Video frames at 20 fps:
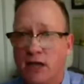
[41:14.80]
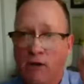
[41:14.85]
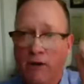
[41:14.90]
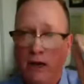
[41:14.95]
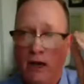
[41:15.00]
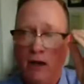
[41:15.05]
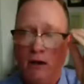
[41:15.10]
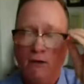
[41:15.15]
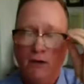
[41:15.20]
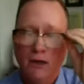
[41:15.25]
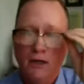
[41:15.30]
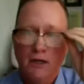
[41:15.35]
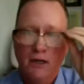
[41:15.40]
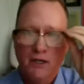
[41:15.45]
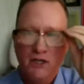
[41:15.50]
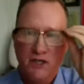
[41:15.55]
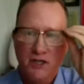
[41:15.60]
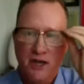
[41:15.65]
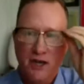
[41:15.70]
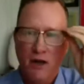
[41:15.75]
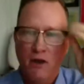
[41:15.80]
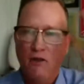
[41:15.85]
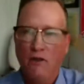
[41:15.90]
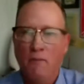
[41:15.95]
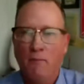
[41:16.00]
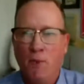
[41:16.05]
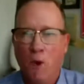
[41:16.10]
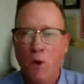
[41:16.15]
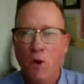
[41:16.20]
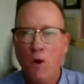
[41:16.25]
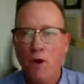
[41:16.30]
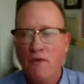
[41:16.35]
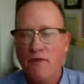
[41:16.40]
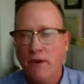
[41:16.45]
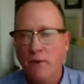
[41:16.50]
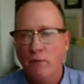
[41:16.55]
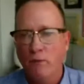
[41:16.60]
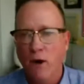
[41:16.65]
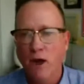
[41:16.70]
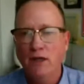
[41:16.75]
Antonio, sitting on the
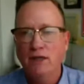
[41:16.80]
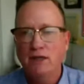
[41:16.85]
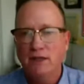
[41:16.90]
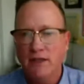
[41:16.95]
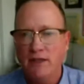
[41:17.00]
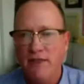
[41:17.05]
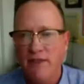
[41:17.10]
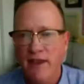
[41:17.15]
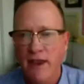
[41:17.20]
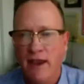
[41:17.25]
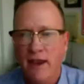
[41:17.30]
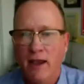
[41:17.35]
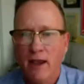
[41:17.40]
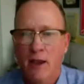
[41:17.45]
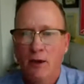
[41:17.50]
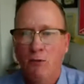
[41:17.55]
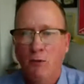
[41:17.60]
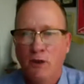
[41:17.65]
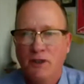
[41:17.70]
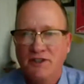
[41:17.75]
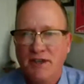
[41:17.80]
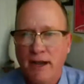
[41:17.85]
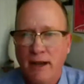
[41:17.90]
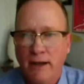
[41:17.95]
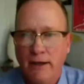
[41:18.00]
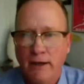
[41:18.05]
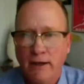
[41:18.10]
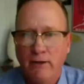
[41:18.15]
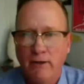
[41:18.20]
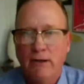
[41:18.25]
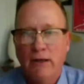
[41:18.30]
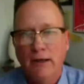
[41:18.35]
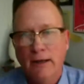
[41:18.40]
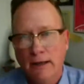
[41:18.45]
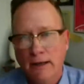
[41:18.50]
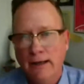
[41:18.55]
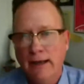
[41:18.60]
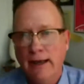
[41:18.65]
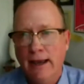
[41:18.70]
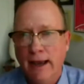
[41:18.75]
board that runs the thing, will tell you,
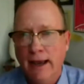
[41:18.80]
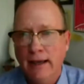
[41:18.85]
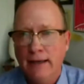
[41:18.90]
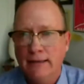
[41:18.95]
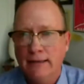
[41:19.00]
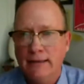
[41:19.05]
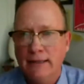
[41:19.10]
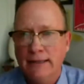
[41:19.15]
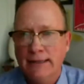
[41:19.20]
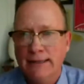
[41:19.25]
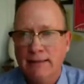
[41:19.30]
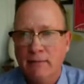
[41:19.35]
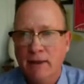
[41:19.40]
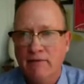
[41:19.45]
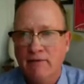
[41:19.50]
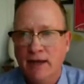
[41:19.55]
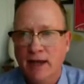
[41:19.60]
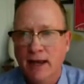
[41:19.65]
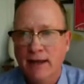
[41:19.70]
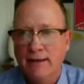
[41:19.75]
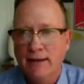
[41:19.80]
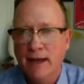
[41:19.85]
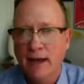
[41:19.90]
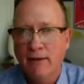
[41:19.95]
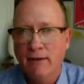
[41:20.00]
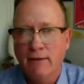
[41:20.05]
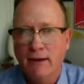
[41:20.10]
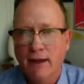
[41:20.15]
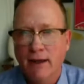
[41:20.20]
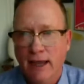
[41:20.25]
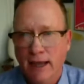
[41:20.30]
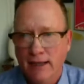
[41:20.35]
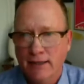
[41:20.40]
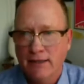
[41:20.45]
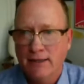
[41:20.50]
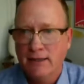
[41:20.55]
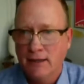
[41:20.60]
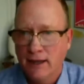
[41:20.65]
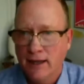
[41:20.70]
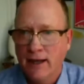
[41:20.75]
yeah, it's a bit of a letdown.
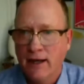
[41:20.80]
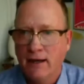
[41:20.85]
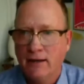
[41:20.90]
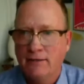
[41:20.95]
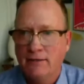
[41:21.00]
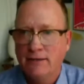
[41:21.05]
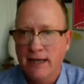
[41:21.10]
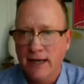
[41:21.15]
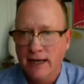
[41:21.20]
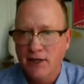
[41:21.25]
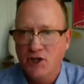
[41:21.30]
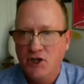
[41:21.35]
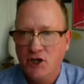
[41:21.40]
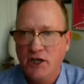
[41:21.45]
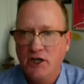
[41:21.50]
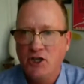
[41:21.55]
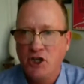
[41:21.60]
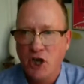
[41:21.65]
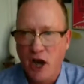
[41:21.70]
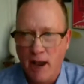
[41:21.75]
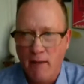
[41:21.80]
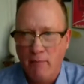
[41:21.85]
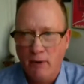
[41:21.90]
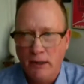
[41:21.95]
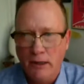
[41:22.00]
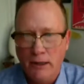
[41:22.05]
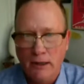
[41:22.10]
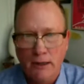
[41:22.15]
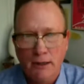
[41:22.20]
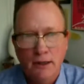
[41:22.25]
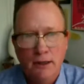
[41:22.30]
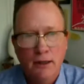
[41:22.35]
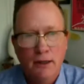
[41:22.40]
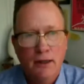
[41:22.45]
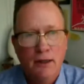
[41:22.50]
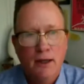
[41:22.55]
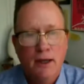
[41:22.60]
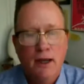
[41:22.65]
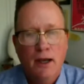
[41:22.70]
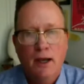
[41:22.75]
It's a little dingy chapel
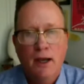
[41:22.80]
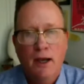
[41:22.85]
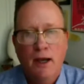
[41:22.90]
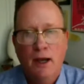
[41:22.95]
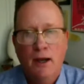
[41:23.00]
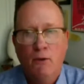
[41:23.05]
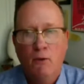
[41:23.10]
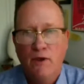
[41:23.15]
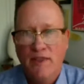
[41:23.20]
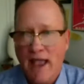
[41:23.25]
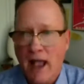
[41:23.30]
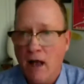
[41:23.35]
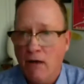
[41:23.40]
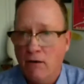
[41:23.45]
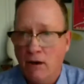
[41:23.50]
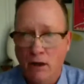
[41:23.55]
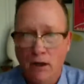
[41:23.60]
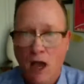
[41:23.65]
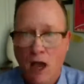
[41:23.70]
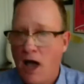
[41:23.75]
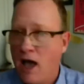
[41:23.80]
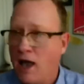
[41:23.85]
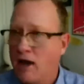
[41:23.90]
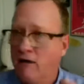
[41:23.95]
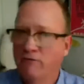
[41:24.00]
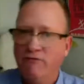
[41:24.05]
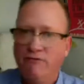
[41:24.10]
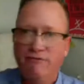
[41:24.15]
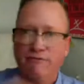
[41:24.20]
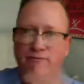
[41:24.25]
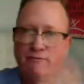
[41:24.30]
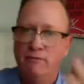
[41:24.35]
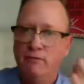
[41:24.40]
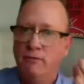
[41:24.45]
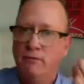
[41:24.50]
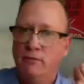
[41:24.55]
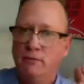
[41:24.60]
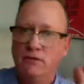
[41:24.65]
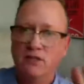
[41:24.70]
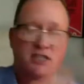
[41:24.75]
uh, without a lot of
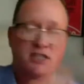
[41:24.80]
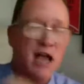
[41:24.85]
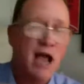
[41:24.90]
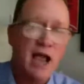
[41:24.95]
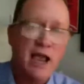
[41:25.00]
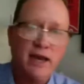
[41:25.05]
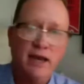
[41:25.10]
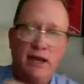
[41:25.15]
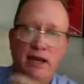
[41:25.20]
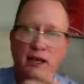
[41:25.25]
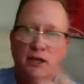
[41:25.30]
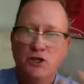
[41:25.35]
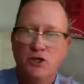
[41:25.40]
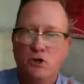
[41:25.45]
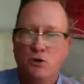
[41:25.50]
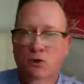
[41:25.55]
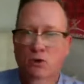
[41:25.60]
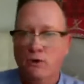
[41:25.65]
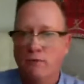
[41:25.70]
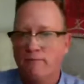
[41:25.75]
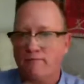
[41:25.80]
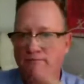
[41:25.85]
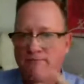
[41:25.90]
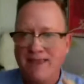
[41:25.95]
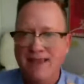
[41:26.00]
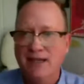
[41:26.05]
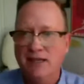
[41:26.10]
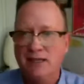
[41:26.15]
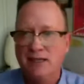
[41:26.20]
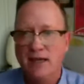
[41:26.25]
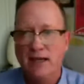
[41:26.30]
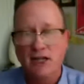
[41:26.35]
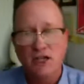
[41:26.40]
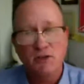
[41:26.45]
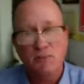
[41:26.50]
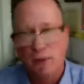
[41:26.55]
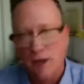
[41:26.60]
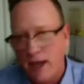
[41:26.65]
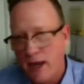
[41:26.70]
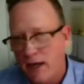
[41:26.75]
signage or things that
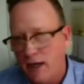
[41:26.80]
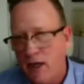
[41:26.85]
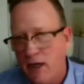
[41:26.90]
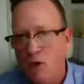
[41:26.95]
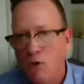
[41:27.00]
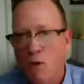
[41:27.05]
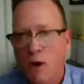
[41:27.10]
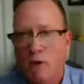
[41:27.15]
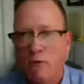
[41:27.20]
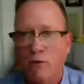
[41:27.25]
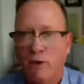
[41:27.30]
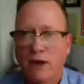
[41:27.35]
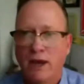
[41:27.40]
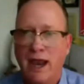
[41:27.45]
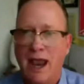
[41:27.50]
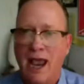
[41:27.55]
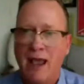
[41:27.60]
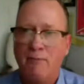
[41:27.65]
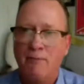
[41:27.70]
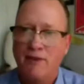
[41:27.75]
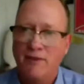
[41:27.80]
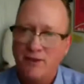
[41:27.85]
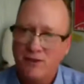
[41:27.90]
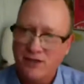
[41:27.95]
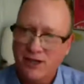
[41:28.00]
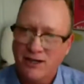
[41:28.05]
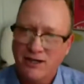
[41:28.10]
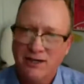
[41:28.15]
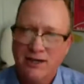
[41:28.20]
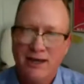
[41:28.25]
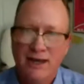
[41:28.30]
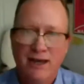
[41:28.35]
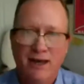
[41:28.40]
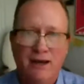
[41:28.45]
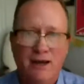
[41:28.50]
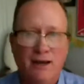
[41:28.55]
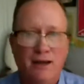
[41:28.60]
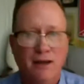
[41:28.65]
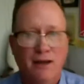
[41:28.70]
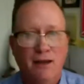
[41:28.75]
explain to you what really happened. There's a
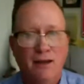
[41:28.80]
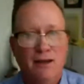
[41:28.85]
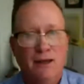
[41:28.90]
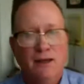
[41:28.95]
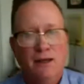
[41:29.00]
little